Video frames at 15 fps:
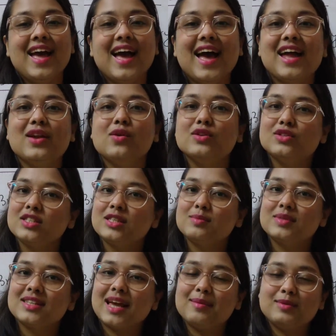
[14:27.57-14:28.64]
And also
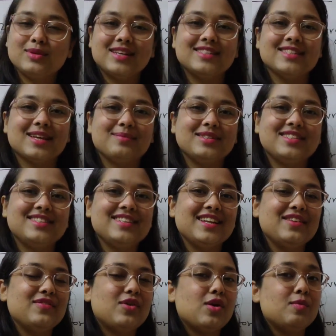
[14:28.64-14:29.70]
subscribe to S
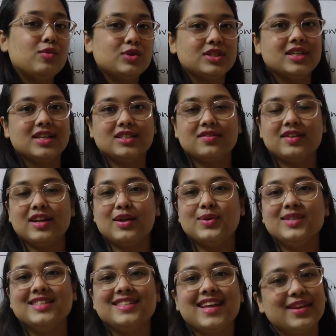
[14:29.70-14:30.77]
Chemistry for more such
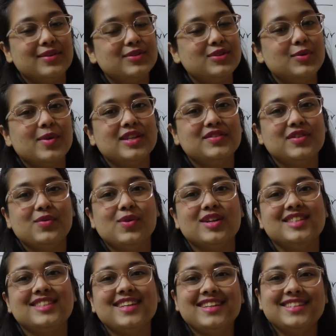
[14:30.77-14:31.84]
videos. Thank you so much for
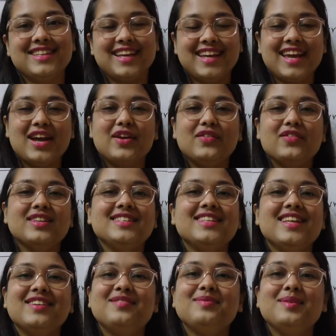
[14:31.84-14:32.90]
watching. Take care of
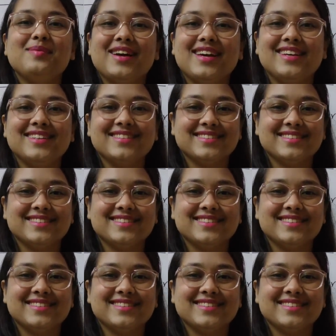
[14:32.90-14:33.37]
yourself. Bye-bye.